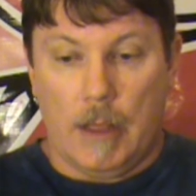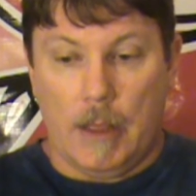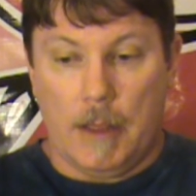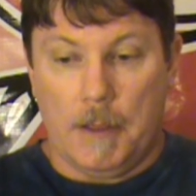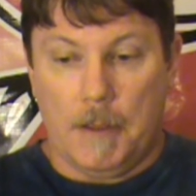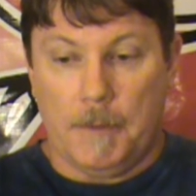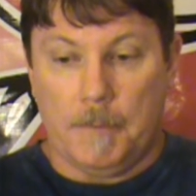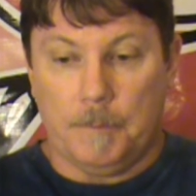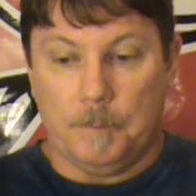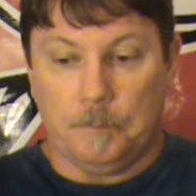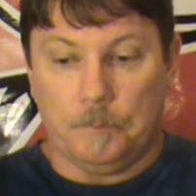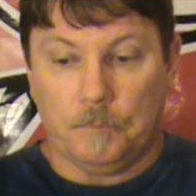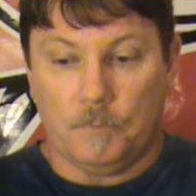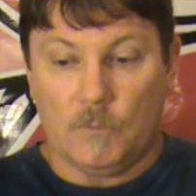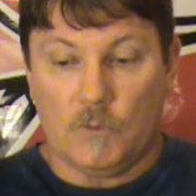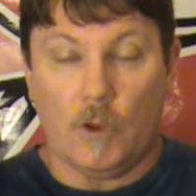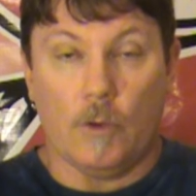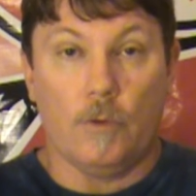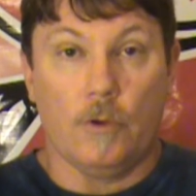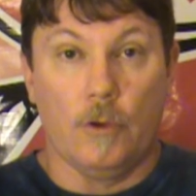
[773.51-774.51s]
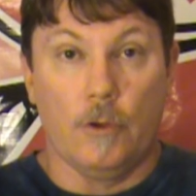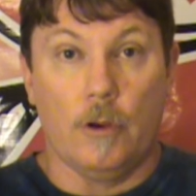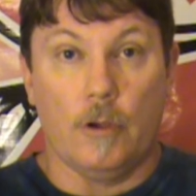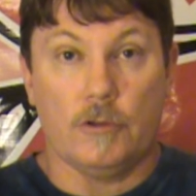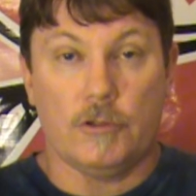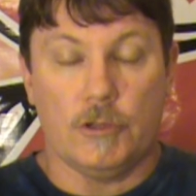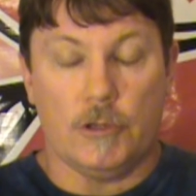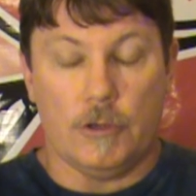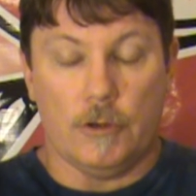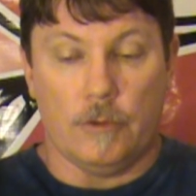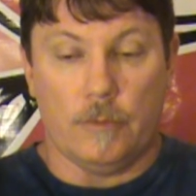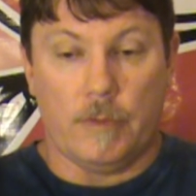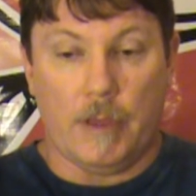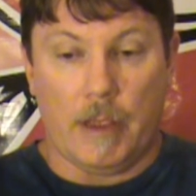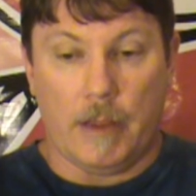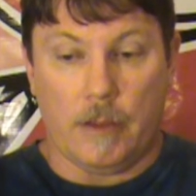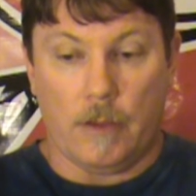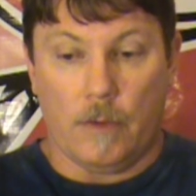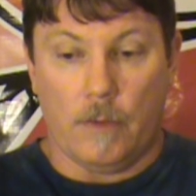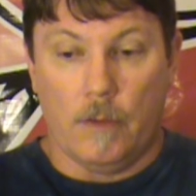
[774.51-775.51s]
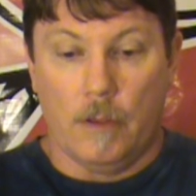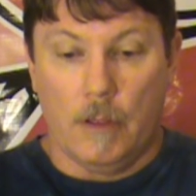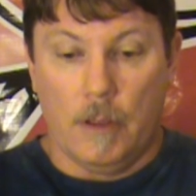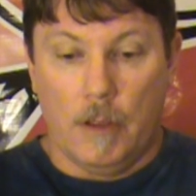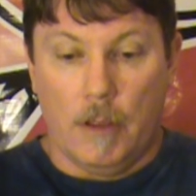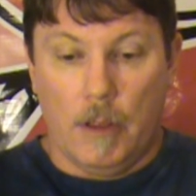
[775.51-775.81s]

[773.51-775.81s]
So kudos to you. Thank you.